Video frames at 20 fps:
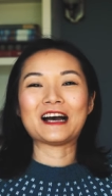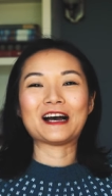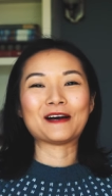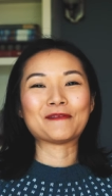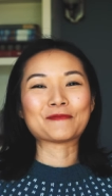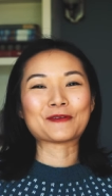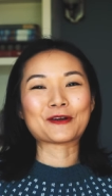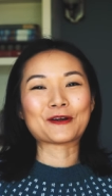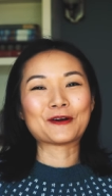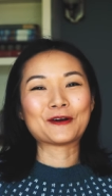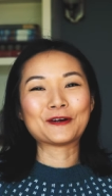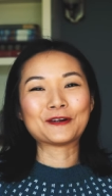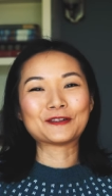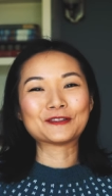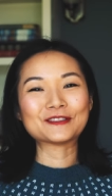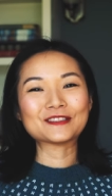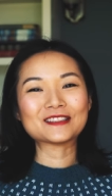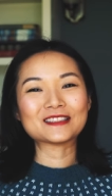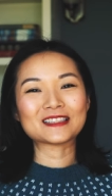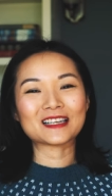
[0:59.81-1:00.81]
I'm your
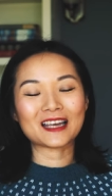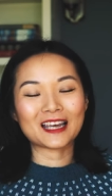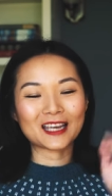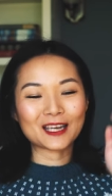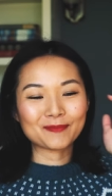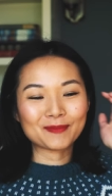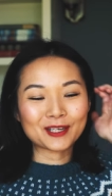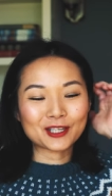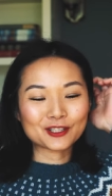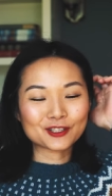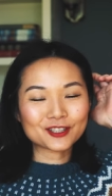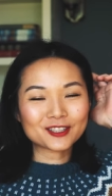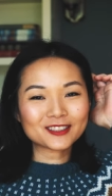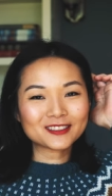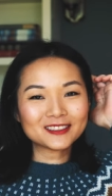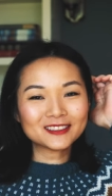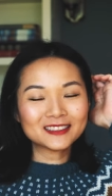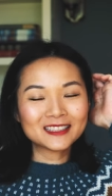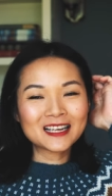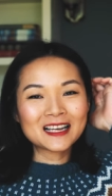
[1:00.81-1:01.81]
host, Aimee Sher.